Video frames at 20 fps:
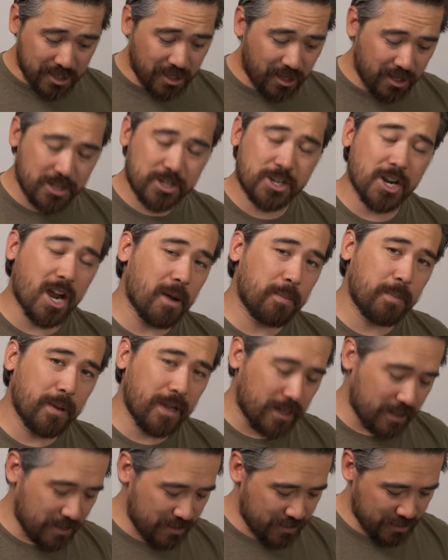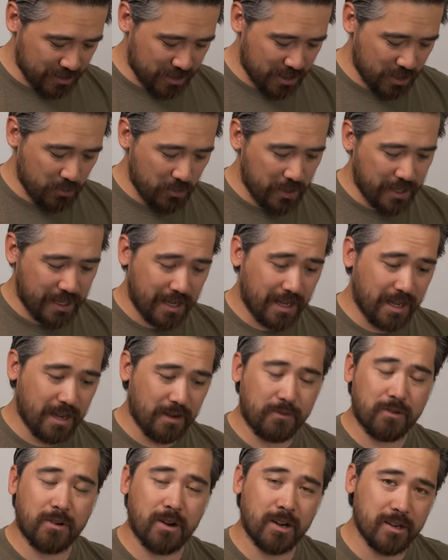start shopping and to see what we can
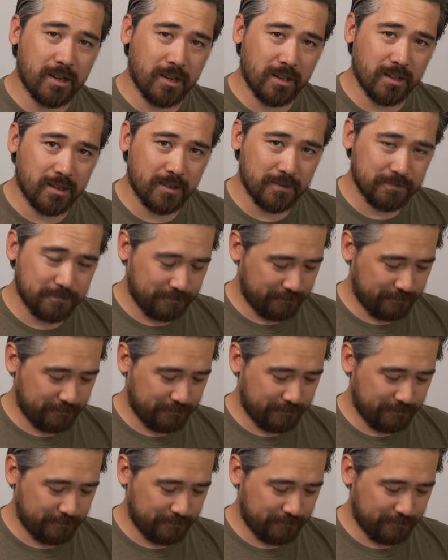get for our dollar.